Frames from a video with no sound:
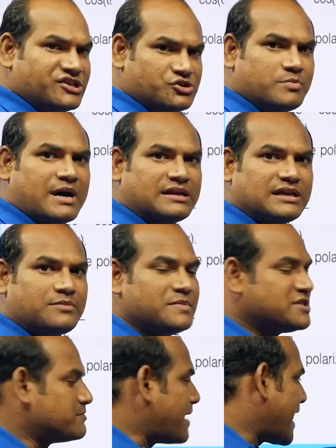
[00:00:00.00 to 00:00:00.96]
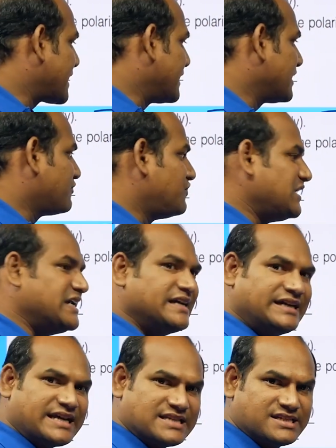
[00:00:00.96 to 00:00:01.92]
H bar that means magnetic field
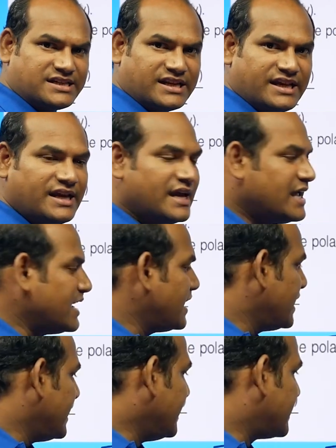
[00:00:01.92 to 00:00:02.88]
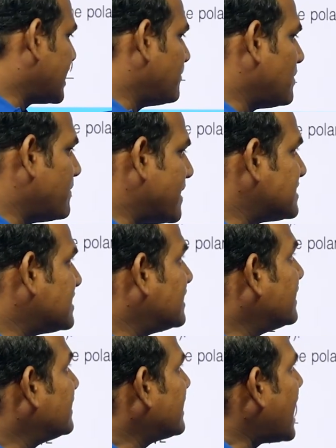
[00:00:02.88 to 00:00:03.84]
intensity it can be
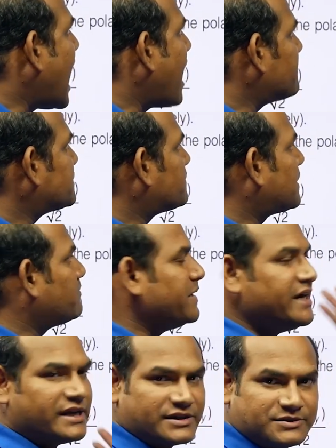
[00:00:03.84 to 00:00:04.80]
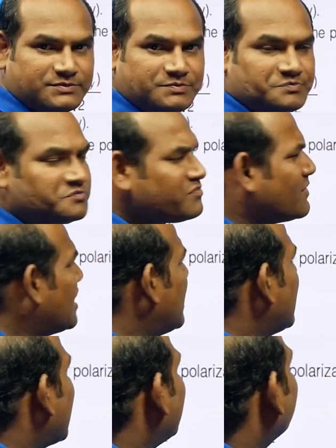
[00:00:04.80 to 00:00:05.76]
measured in amps per meter
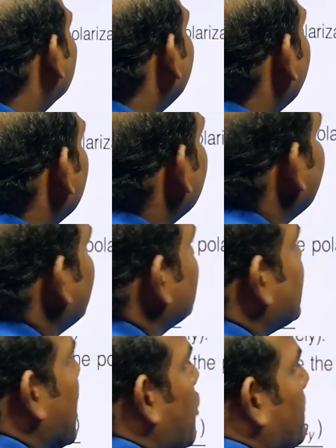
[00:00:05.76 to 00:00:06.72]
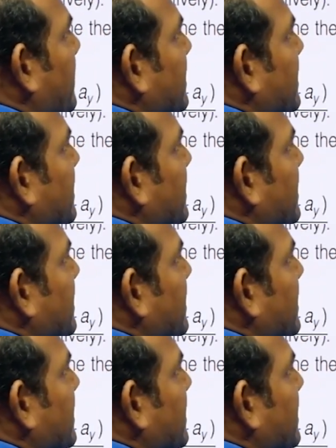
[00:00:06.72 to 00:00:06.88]
and clearly here they have